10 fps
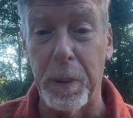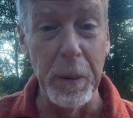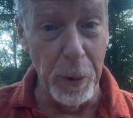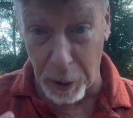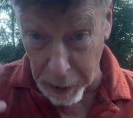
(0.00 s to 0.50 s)

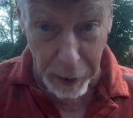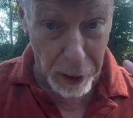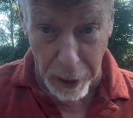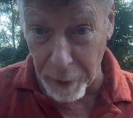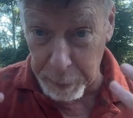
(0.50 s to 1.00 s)
people
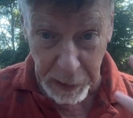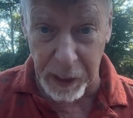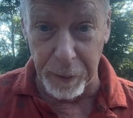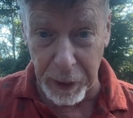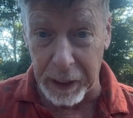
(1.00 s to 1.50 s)
have been
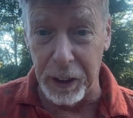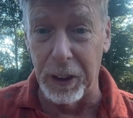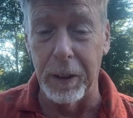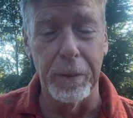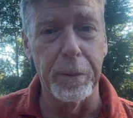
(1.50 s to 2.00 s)

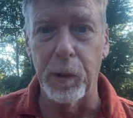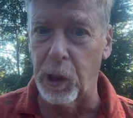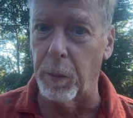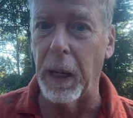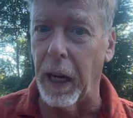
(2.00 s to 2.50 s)
convinced
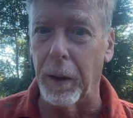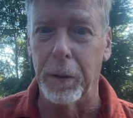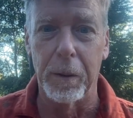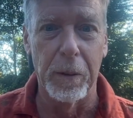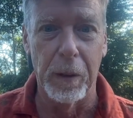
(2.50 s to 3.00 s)
somehow.
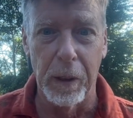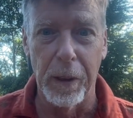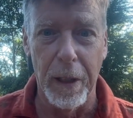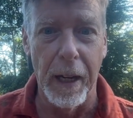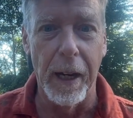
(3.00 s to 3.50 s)

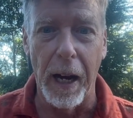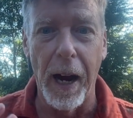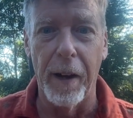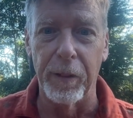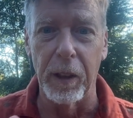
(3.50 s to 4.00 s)

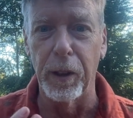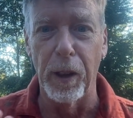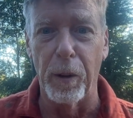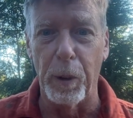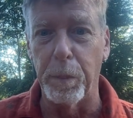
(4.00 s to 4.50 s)
I have
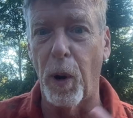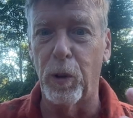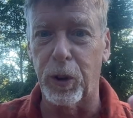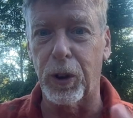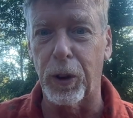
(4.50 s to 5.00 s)
a
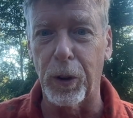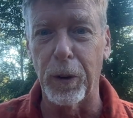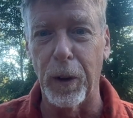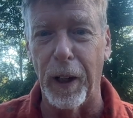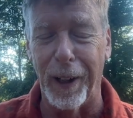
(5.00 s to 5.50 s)
repulsed
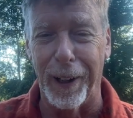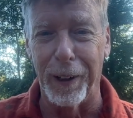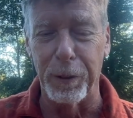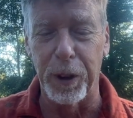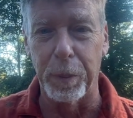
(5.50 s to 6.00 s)

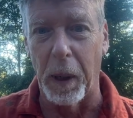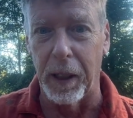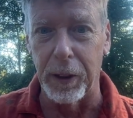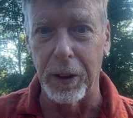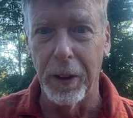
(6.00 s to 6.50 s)

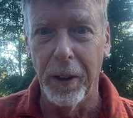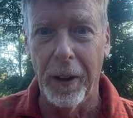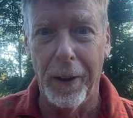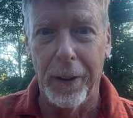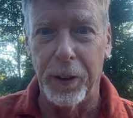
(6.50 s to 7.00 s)
response,
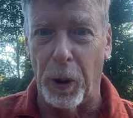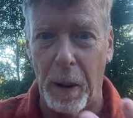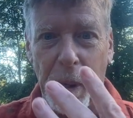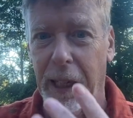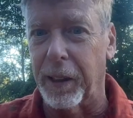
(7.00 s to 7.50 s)
so
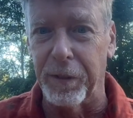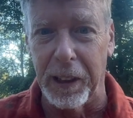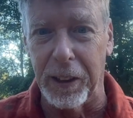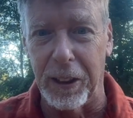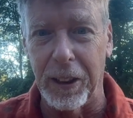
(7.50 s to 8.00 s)
I'm not
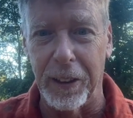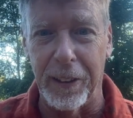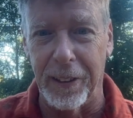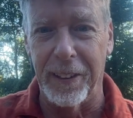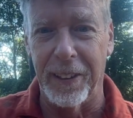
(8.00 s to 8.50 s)
convinced.
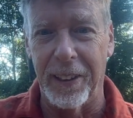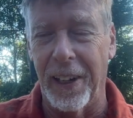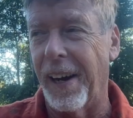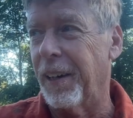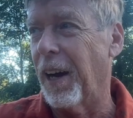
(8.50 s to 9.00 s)

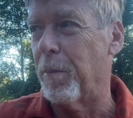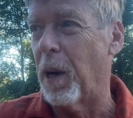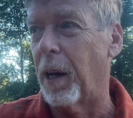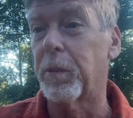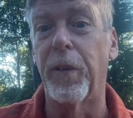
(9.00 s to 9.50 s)

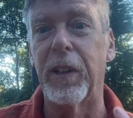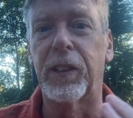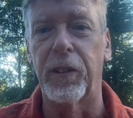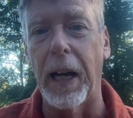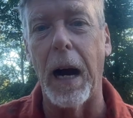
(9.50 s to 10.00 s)
I'm
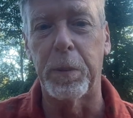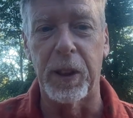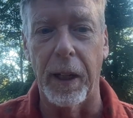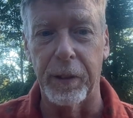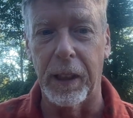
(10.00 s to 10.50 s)
convinced of the
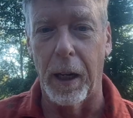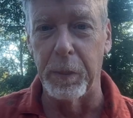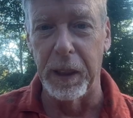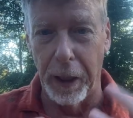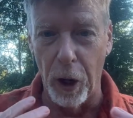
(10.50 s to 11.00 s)
opposite every time
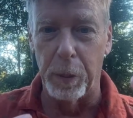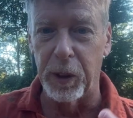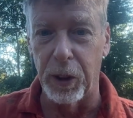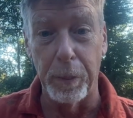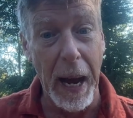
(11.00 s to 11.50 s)
he
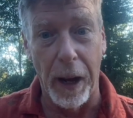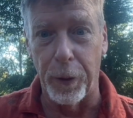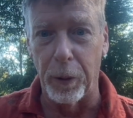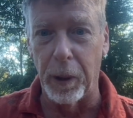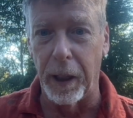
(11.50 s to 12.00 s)
opens his
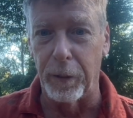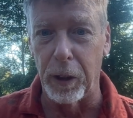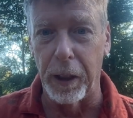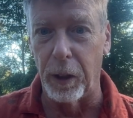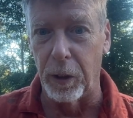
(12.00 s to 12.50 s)
mouth or
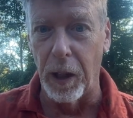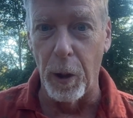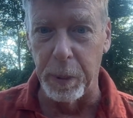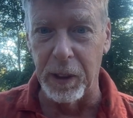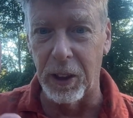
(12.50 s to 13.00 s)
whatever, or
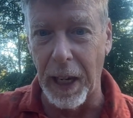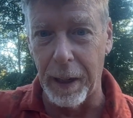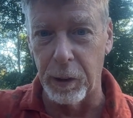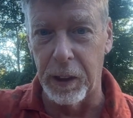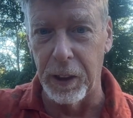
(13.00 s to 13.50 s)
opens
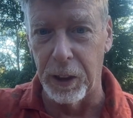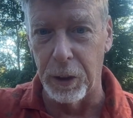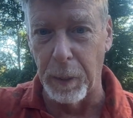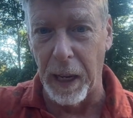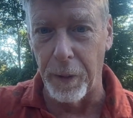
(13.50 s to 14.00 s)

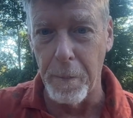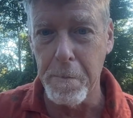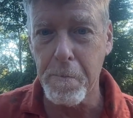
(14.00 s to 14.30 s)
Socrates' mouth,